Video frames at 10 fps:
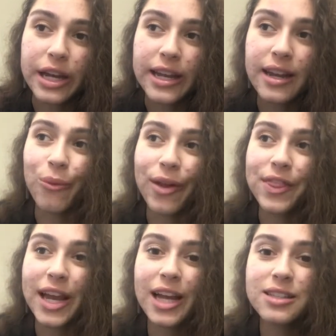but when
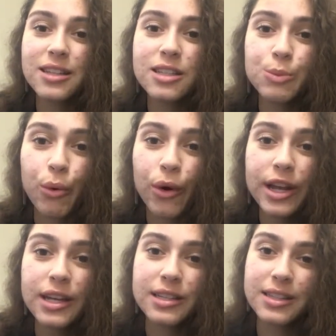they get to this
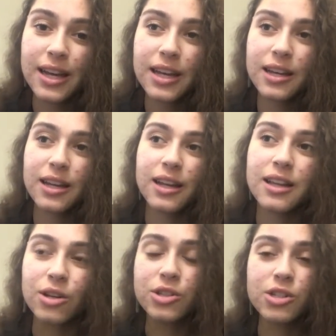point, it's like
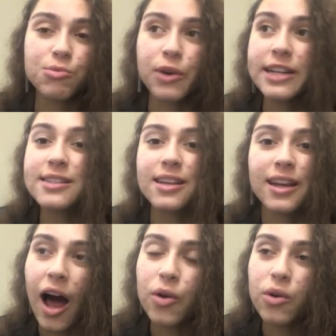they're just racing.
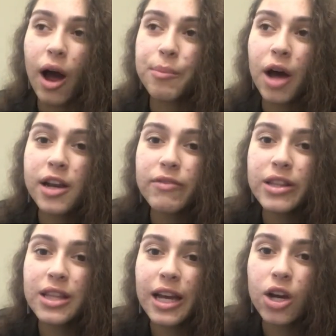I'm not
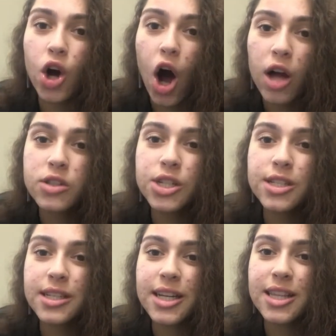even like
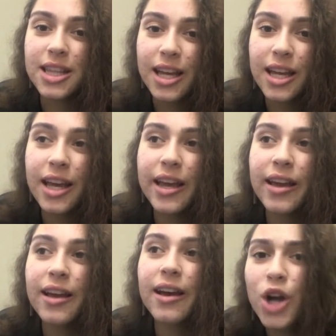consciously
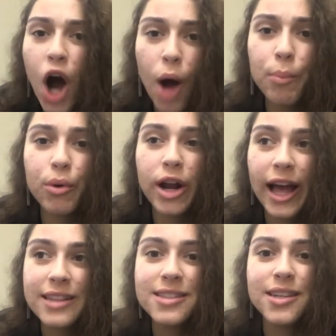thinking
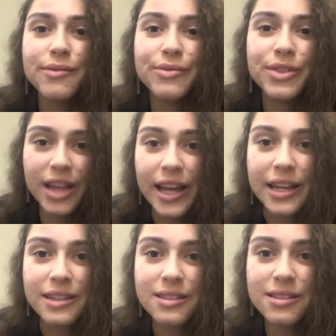comprehensive
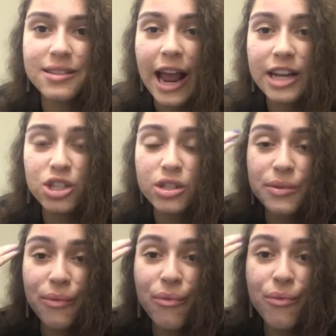things. It just
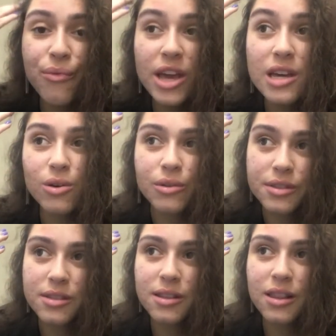
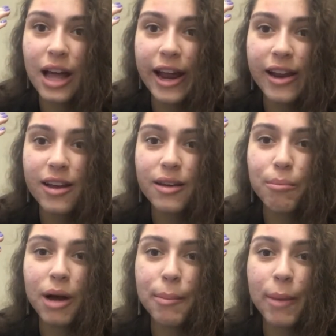feels like
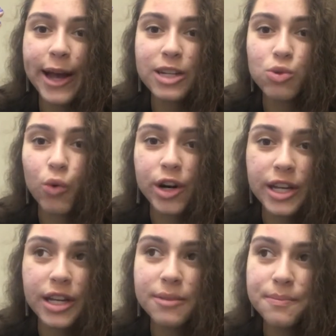my mind is
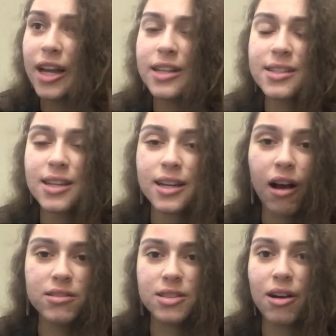working, and it's like
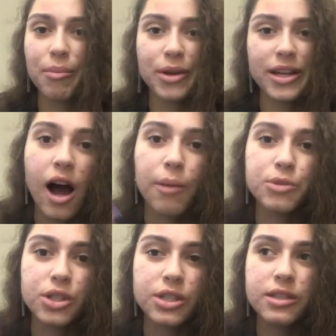not stopping. I'm
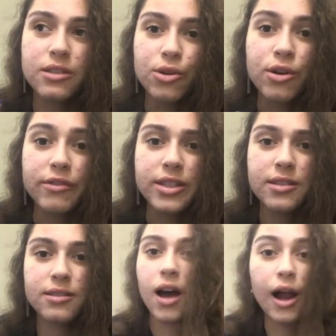just
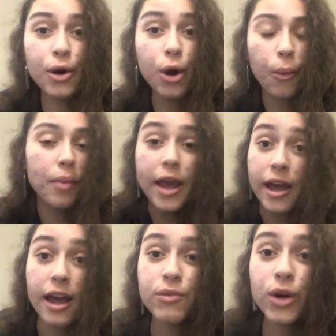nervous. I don't know.
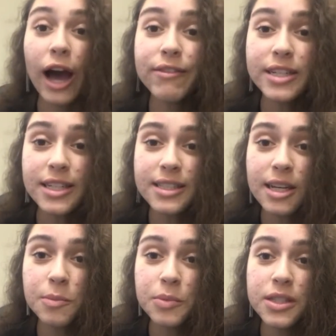If you have any
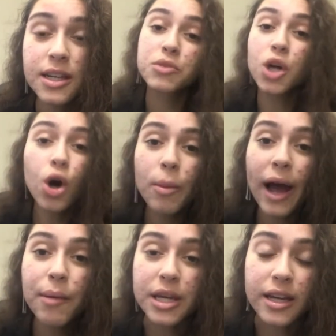tips, throw them
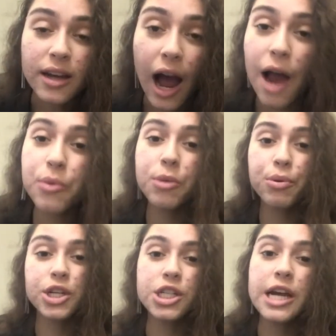at me. I would
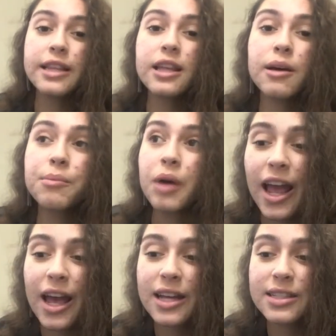appreciate them,
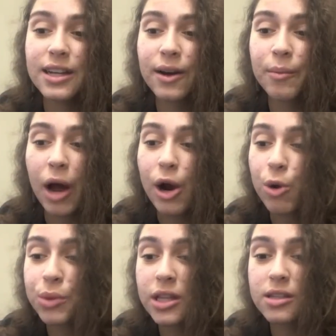and I
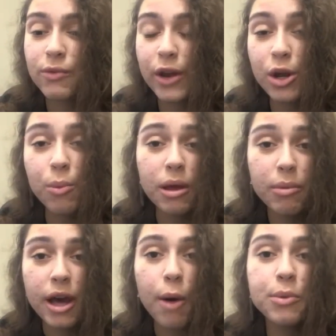hope that this video
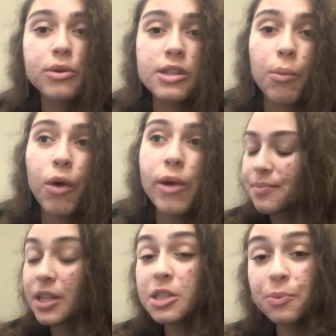maybe helped you in some way.
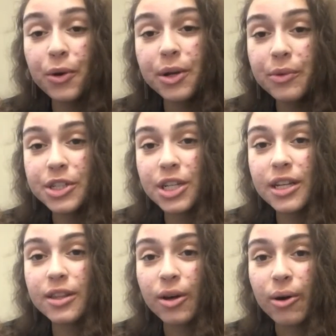That's pretty much
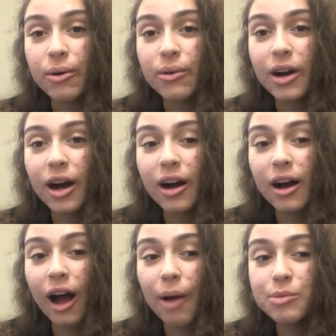it though.
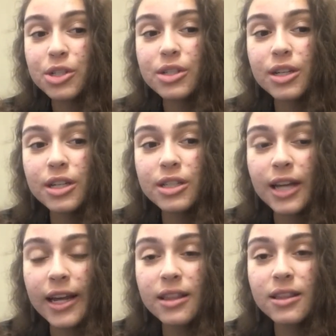I'm just gonna
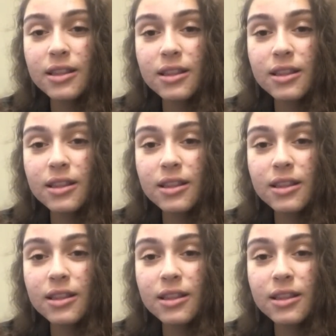take